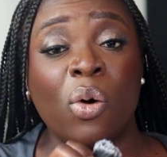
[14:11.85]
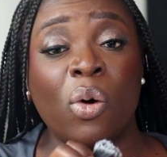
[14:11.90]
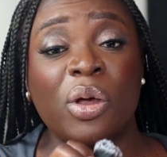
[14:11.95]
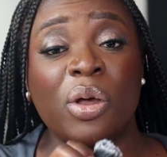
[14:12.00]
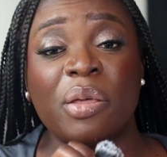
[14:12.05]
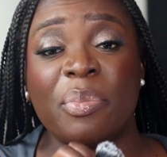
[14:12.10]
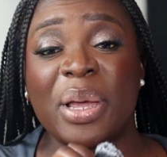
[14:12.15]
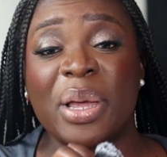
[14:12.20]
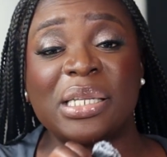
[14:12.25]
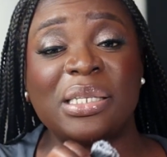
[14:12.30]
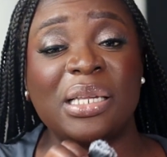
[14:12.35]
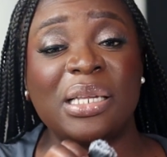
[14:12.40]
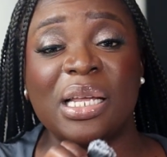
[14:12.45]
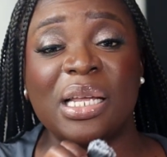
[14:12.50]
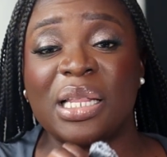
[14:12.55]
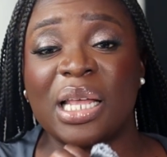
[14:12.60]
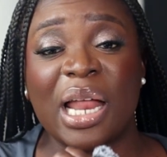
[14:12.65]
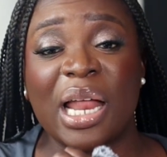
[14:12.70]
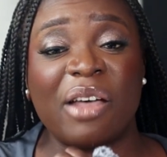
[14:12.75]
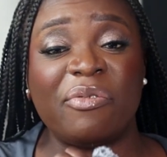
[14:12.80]
or the best
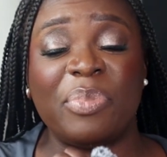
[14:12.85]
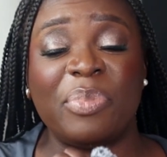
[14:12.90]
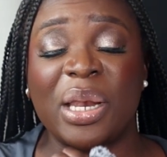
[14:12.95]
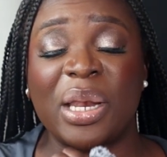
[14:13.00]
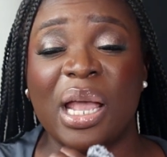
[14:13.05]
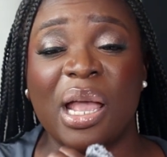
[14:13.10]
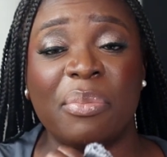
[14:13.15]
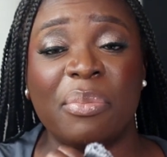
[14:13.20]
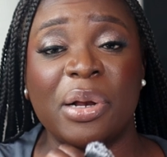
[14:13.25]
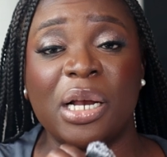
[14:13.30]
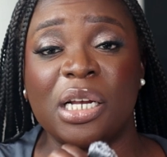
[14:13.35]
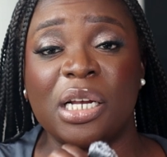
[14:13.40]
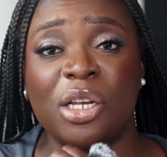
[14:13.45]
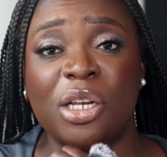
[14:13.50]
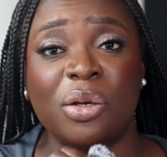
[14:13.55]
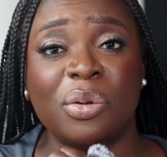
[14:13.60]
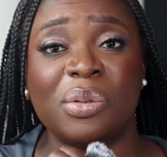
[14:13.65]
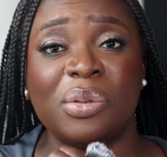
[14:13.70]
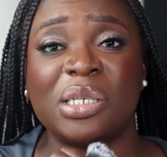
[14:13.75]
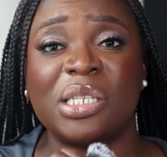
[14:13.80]
thing that I've been able to
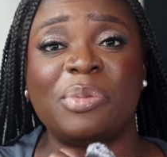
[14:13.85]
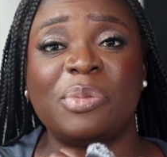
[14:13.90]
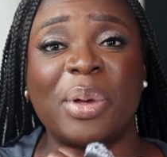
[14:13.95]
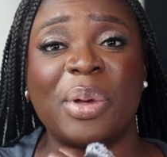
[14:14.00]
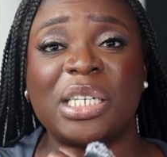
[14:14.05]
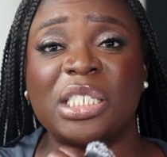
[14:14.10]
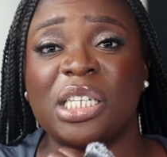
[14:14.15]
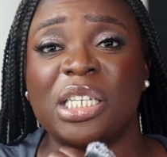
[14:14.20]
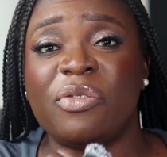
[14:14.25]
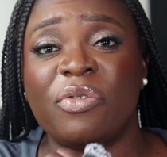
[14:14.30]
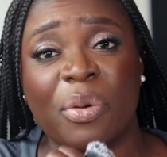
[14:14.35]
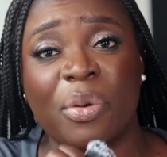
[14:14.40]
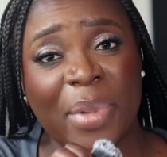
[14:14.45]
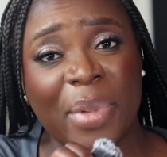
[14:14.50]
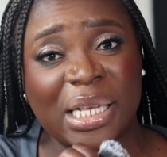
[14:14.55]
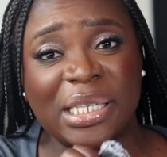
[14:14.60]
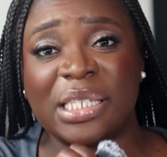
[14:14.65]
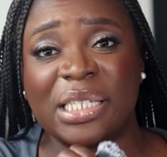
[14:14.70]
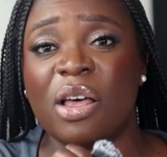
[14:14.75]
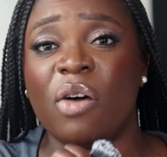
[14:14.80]
do, especially for
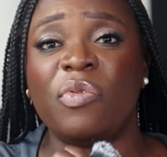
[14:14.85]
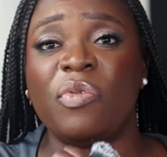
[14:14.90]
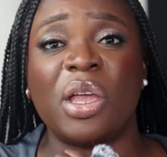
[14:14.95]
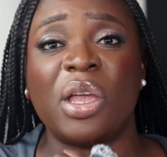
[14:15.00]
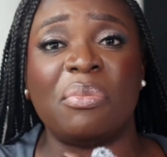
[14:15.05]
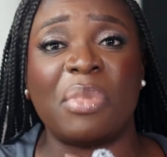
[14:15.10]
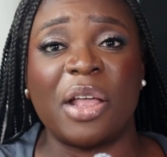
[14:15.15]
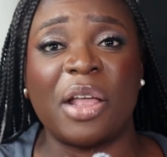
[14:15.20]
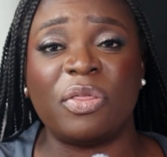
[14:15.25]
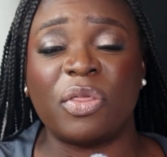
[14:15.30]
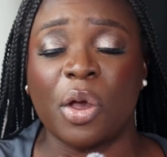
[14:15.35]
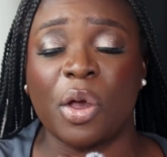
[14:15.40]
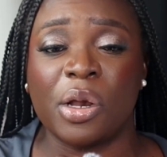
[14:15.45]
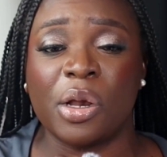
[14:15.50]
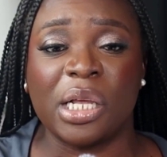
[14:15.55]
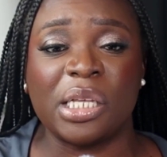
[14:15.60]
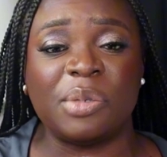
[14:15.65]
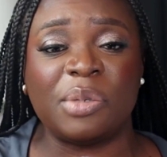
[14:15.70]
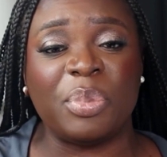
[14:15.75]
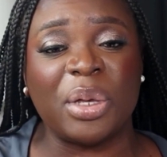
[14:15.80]
myself in my
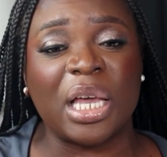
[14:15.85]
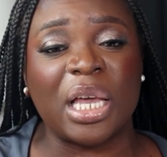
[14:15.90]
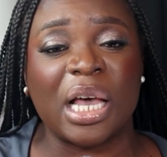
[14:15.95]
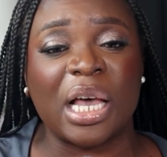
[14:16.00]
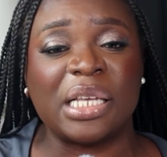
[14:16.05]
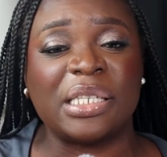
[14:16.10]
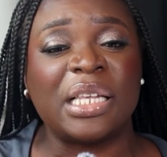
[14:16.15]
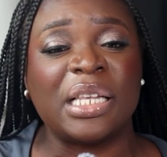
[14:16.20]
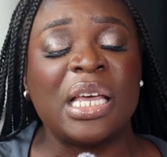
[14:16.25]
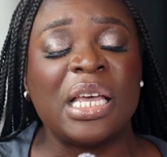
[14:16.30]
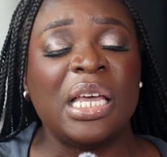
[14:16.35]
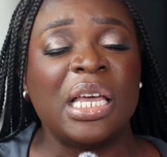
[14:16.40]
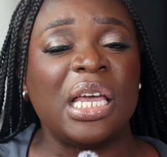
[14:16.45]
30s, because